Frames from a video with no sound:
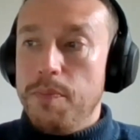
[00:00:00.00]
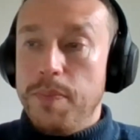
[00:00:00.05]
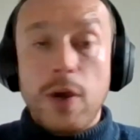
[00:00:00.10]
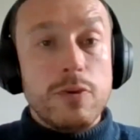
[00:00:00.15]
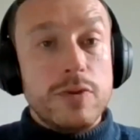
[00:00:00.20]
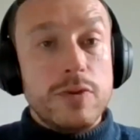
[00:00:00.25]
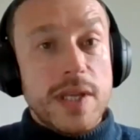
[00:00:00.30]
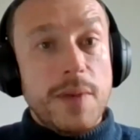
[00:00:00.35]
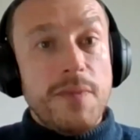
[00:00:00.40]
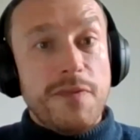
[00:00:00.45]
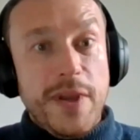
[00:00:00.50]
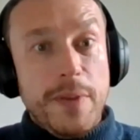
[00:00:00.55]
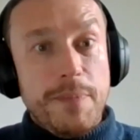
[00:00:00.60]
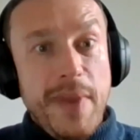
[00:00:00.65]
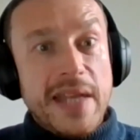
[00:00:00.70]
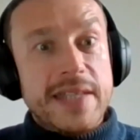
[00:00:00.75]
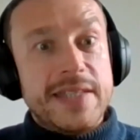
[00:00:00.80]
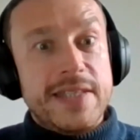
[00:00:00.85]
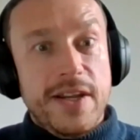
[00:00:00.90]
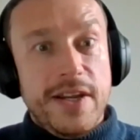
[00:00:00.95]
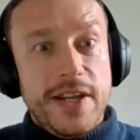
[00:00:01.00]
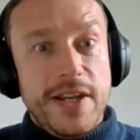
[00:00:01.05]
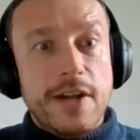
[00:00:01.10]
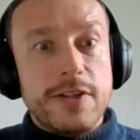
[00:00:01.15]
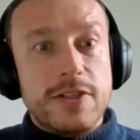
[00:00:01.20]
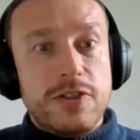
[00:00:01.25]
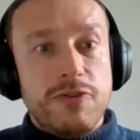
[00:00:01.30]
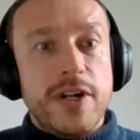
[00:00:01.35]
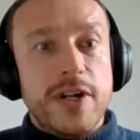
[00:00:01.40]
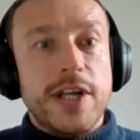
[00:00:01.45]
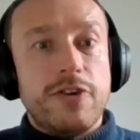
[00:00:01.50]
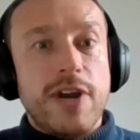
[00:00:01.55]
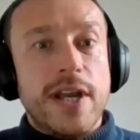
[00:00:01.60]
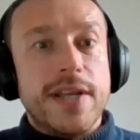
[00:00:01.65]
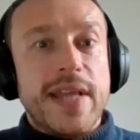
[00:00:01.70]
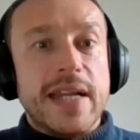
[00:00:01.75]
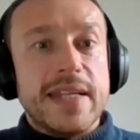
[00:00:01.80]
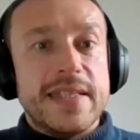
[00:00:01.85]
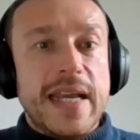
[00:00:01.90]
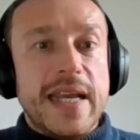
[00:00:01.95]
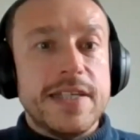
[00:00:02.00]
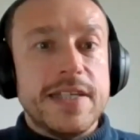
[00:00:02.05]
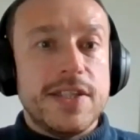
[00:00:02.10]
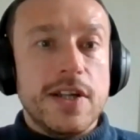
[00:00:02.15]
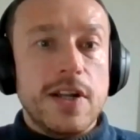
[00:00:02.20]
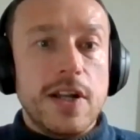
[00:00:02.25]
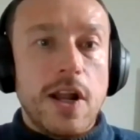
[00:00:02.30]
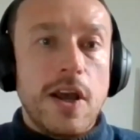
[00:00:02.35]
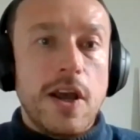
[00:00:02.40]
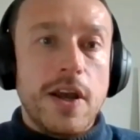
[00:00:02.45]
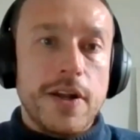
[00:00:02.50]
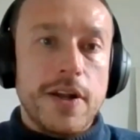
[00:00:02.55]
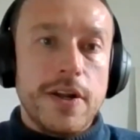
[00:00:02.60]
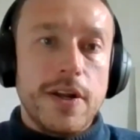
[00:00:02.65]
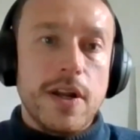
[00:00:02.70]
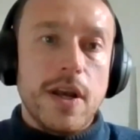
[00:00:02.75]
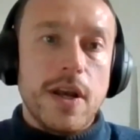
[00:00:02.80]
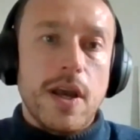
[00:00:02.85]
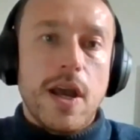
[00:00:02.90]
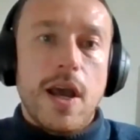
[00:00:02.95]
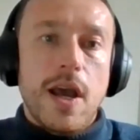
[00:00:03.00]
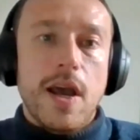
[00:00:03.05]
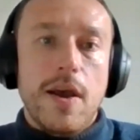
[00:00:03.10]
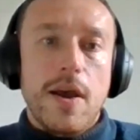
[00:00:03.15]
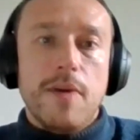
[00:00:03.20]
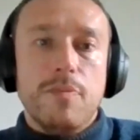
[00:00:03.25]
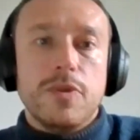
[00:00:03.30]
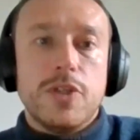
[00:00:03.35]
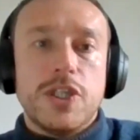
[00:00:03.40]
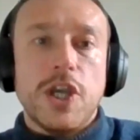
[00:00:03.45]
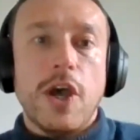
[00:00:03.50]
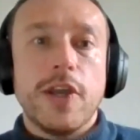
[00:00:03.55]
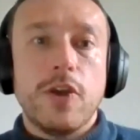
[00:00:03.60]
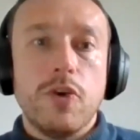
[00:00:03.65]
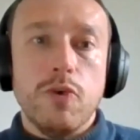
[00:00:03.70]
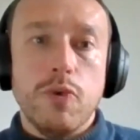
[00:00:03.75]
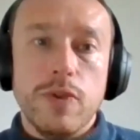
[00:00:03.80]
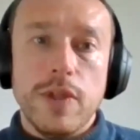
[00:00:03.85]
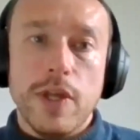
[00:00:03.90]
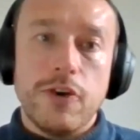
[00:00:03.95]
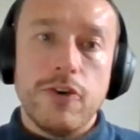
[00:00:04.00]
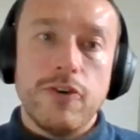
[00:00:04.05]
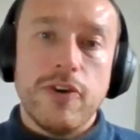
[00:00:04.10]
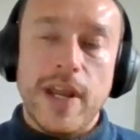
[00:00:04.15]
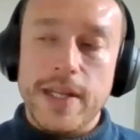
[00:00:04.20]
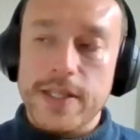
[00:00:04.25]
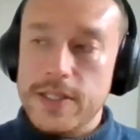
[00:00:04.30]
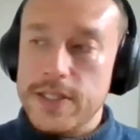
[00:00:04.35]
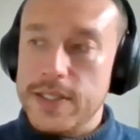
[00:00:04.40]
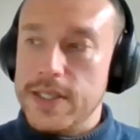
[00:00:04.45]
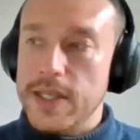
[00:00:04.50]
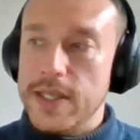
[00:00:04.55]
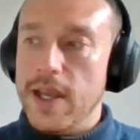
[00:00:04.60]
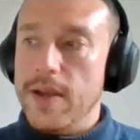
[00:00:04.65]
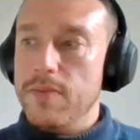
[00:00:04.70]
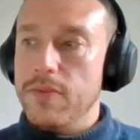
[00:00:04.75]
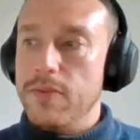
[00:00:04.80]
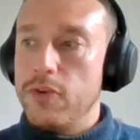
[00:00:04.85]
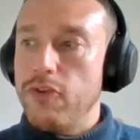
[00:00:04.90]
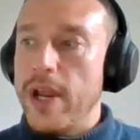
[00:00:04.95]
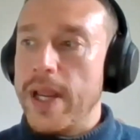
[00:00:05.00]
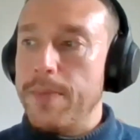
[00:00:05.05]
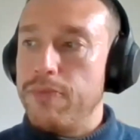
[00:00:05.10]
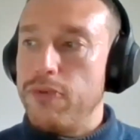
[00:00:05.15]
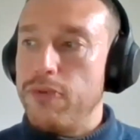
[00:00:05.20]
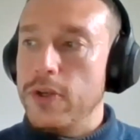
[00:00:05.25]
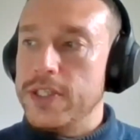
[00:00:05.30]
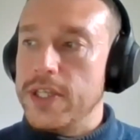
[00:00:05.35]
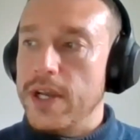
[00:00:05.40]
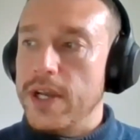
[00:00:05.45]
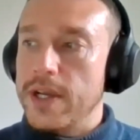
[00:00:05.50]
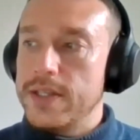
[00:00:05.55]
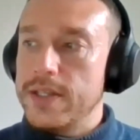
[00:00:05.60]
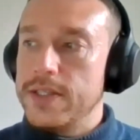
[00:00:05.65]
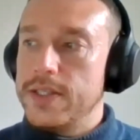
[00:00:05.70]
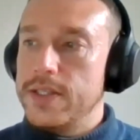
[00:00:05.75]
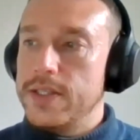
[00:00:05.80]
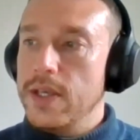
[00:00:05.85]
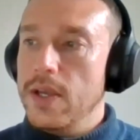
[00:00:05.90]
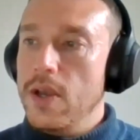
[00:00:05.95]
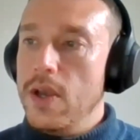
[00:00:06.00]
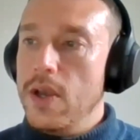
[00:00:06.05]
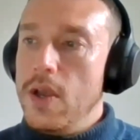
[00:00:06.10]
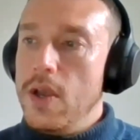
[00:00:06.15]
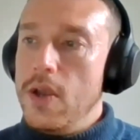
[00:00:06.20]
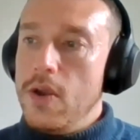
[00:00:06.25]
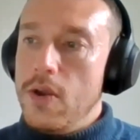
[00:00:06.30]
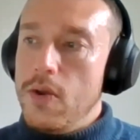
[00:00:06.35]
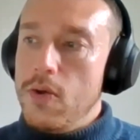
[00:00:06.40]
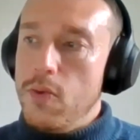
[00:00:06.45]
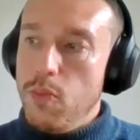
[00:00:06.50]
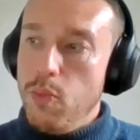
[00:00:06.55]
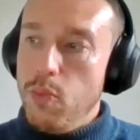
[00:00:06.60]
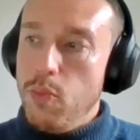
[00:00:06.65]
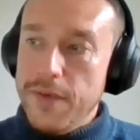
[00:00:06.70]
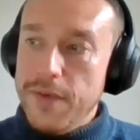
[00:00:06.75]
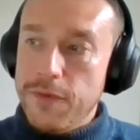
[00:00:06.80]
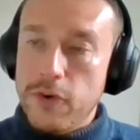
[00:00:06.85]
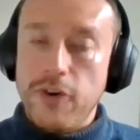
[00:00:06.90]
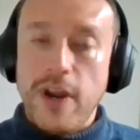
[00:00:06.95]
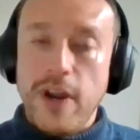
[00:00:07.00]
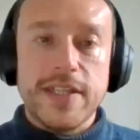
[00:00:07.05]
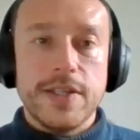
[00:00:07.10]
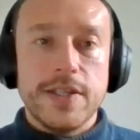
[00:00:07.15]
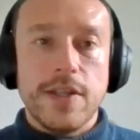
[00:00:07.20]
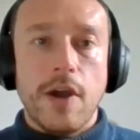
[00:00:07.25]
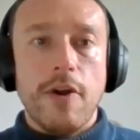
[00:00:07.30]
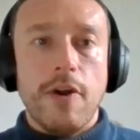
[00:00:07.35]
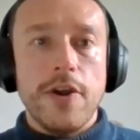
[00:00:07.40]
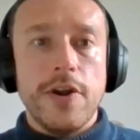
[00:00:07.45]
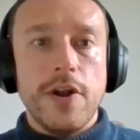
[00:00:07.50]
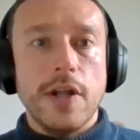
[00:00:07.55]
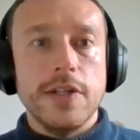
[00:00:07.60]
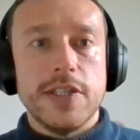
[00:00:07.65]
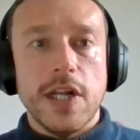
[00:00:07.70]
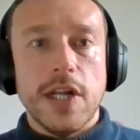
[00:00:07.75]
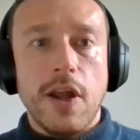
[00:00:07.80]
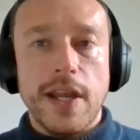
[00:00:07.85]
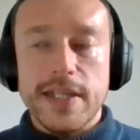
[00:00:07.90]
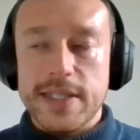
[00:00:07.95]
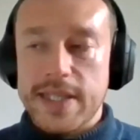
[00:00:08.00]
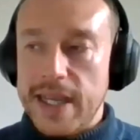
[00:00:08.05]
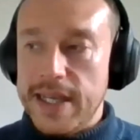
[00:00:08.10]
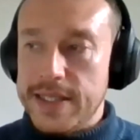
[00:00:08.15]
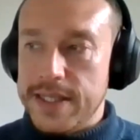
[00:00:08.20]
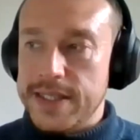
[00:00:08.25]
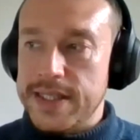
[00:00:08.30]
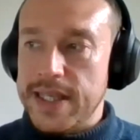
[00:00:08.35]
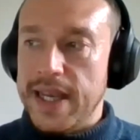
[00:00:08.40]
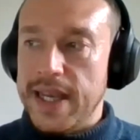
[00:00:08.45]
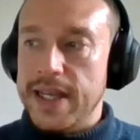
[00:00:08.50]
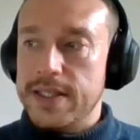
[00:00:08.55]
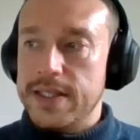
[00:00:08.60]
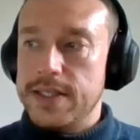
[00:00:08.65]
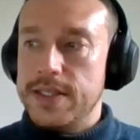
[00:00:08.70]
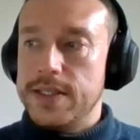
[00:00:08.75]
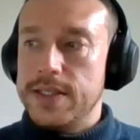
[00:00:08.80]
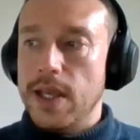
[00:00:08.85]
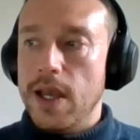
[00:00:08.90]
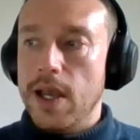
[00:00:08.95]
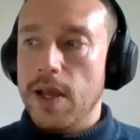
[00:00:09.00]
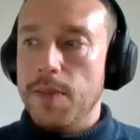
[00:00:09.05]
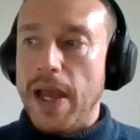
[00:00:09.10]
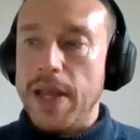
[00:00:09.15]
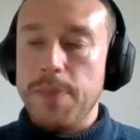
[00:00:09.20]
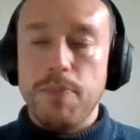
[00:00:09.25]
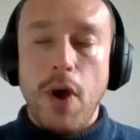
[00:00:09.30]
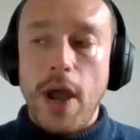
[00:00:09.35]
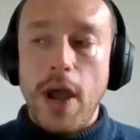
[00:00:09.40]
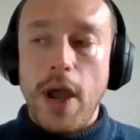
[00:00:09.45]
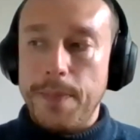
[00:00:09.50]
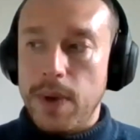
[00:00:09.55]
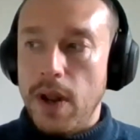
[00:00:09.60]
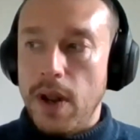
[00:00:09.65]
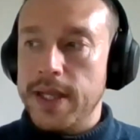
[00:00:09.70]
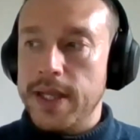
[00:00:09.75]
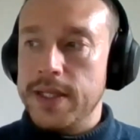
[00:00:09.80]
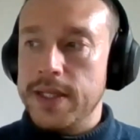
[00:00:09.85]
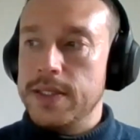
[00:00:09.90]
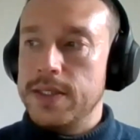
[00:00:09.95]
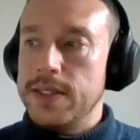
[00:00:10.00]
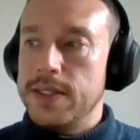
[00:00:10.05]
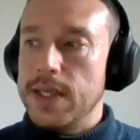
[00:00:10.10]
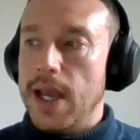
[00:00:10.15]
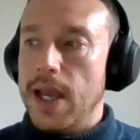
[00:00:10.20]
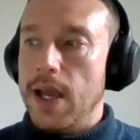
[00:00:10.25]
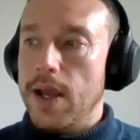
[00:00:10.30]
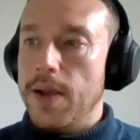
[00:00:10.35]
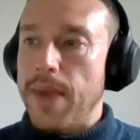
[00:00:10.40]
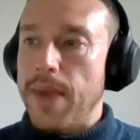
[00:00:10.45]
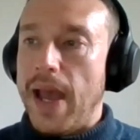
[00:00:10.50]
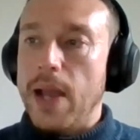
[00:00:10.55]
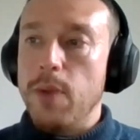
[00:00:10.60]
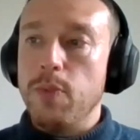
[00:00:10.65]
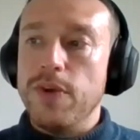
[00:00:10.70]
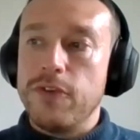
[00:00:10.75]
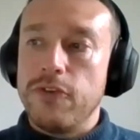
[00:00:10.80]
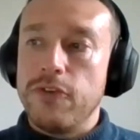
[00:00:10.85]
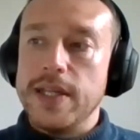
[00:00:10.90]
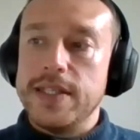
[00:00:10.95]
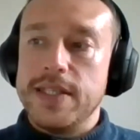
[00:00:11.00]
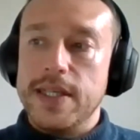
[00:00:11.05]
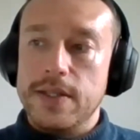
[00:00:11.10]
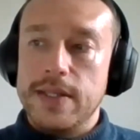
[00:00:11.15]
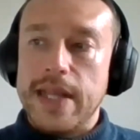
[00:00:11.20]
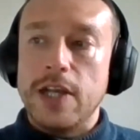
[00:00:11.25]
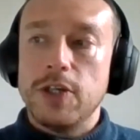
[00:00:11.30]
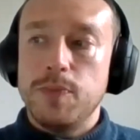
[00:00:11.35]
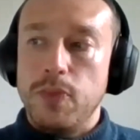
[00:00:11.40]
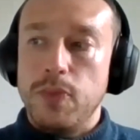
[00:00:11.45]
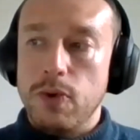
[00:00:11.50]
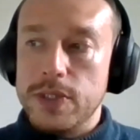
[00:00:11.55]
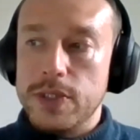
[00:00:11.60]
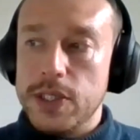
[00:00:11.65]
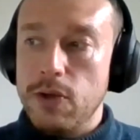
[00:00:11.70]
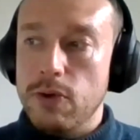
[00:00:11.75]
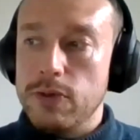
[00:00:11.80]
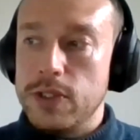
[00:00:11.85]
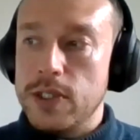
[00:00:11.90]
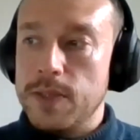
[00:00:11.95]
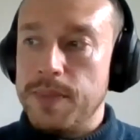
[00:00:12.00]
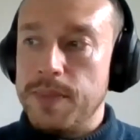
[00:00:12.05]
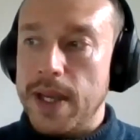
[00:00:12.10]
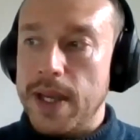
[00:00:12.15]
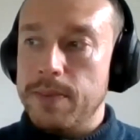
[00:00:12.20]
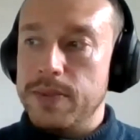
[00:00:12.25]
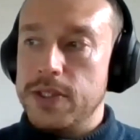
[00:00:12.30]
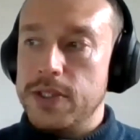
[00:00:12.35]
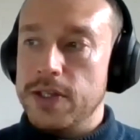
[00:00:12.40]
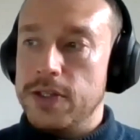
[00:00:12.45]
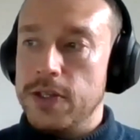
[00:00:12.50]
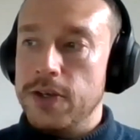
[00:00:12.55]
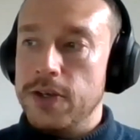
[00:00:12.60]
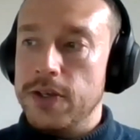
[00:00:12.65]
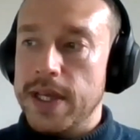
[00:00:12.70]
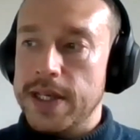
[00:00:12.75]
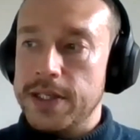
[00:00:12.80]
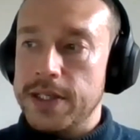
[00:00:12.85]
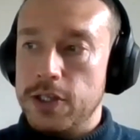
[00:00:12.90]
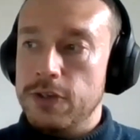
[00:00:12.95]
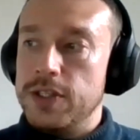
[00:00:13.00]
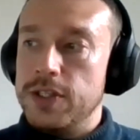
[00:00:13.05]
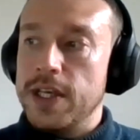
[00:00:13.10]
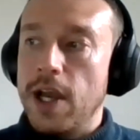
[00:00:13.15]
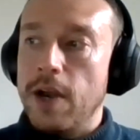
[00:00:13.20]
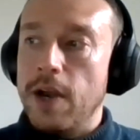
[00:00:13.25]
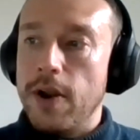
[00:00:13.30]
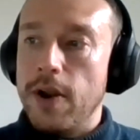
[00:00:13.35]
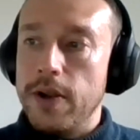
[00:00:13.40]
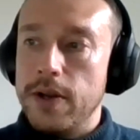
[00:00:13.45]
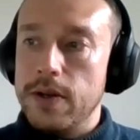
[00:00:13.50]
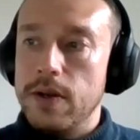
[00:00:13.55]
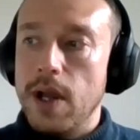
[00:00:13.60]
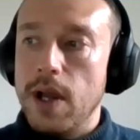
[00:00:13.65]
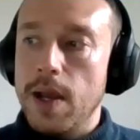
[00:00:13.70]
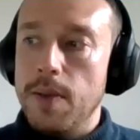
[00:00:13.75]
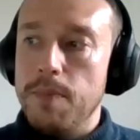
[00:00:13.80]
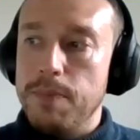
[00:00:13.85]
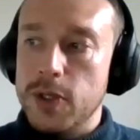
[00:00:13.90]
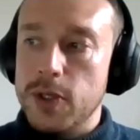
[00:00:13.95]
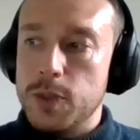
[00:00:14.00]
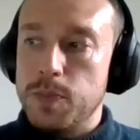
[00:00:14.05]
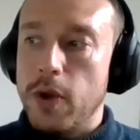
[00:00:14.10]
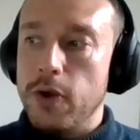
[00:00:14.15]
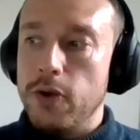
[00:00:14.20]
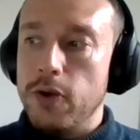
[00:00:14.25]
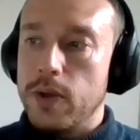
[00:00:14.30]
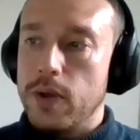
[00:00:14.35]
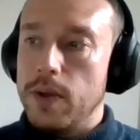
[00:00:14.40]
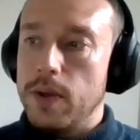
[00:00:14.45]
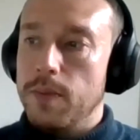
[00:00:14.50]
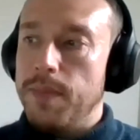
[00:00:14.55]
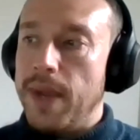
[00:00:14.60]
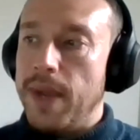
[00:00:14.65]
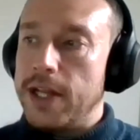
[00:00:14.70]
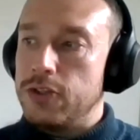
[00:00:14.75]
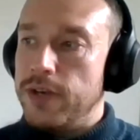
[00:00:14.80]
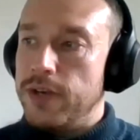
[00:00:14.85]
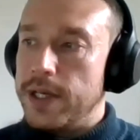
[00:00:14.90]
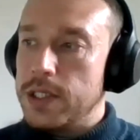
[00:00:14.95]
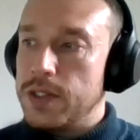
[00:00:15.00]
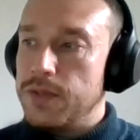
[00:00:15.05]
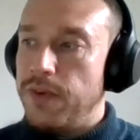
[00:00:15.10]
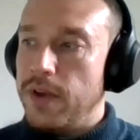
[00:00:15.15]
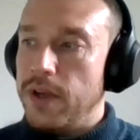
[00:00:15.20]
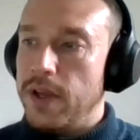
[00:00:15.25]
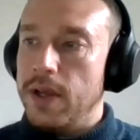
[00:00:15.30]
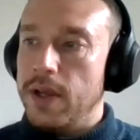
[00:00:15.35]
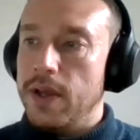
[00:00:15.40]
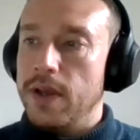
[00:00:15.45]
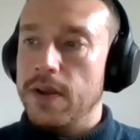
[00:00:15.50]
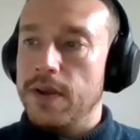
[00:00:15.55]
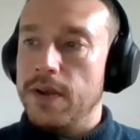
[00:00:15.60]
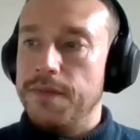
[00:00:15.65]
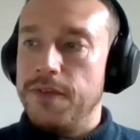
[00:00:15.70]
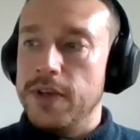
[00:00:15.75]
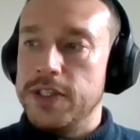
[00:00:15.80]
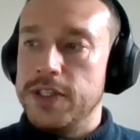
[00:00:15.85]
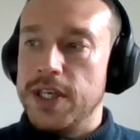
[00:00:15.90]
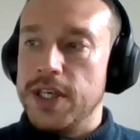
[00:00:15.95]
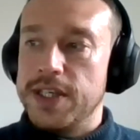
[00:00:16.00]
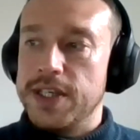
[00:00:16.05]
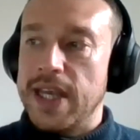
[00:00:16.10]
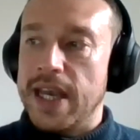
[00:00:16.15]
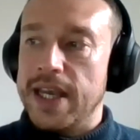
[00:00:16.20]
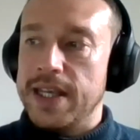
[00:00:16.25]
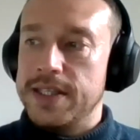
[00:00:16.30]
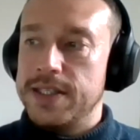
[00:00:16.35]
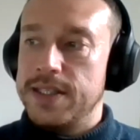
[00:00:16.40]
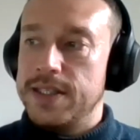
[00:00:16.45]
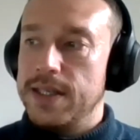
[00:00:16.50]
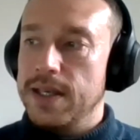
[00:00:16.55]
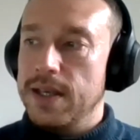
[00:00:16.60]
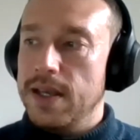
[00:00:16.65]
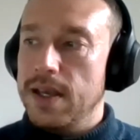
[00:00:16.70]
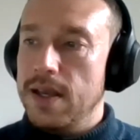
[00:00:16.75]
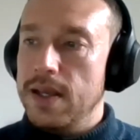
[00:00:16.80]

build something better, to really create that test and learn cycle that creates great products. We've created our own underlying data sets and pipelines, and we've created dashboards in order to be able to do this using our own bespoke metrics for success.